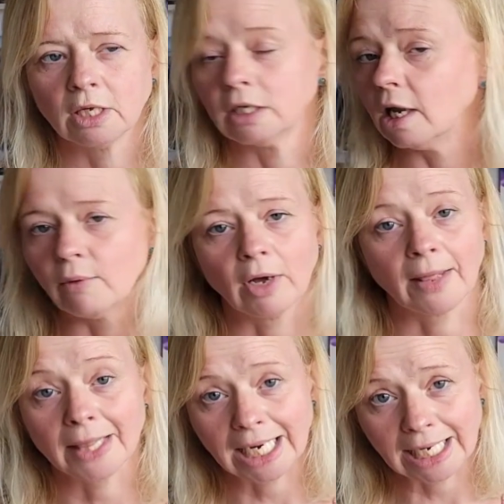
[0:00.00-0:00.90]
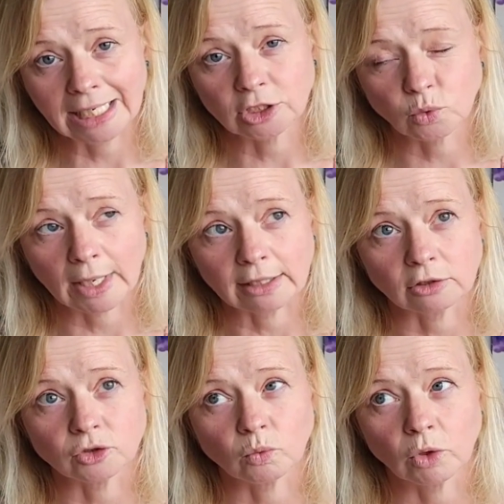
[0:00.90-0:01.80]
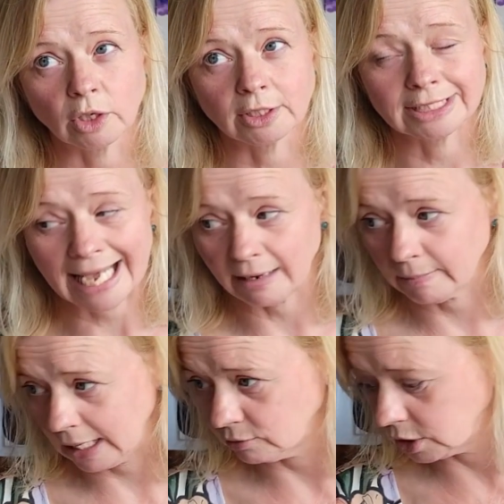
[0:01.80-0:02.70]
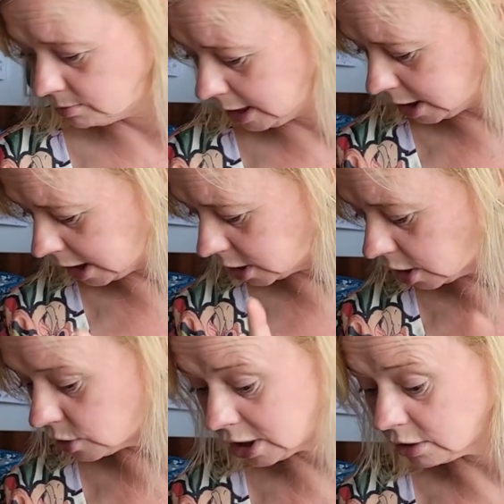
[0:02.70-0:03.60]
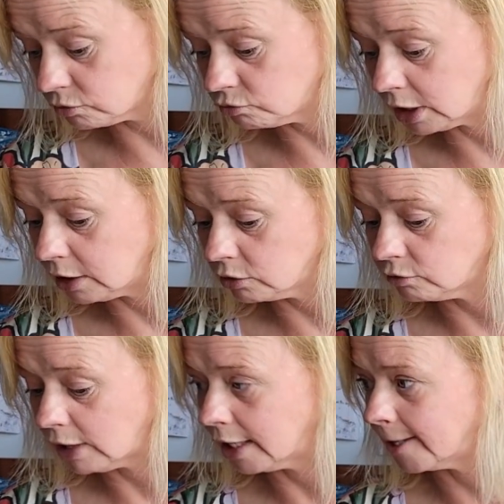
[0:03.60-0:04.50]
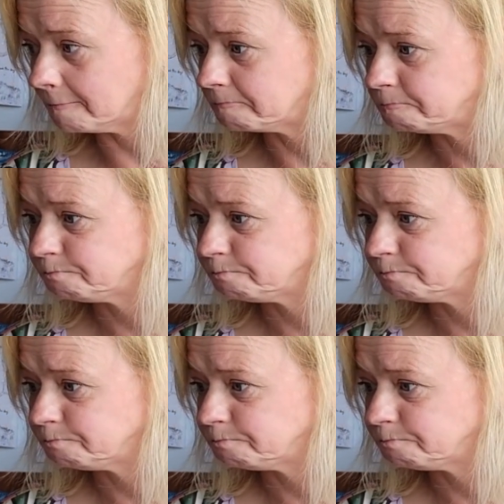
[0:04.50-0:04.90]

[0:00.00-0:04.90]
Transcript: no, and the linen twills were £10 a metre. So still really good value.